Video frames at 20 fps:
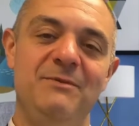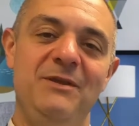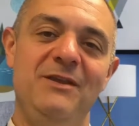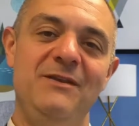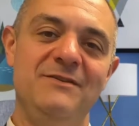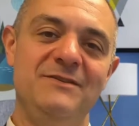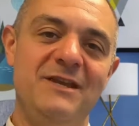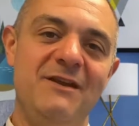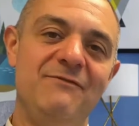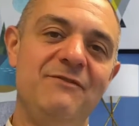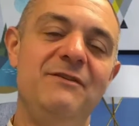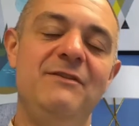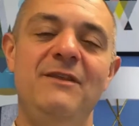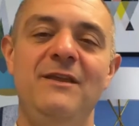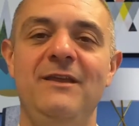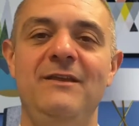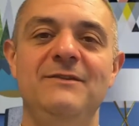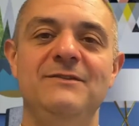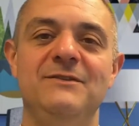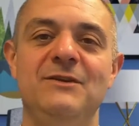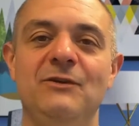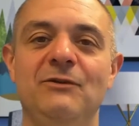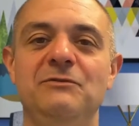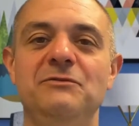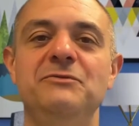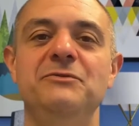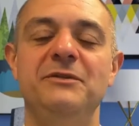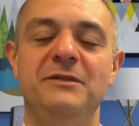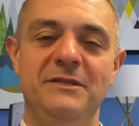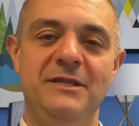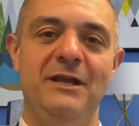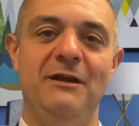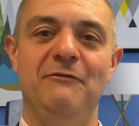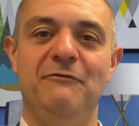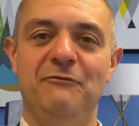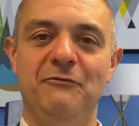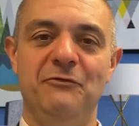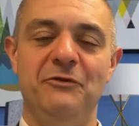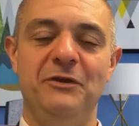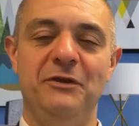because everything is included there
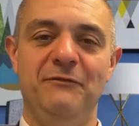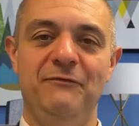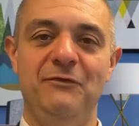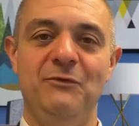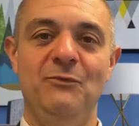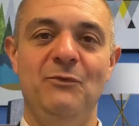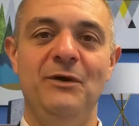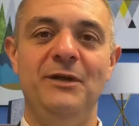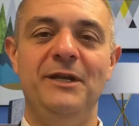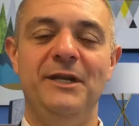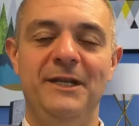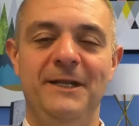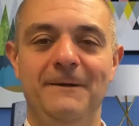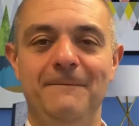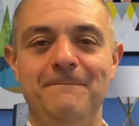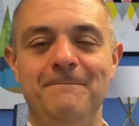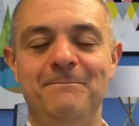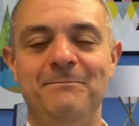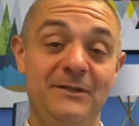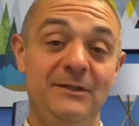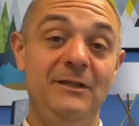for you if you wanted it.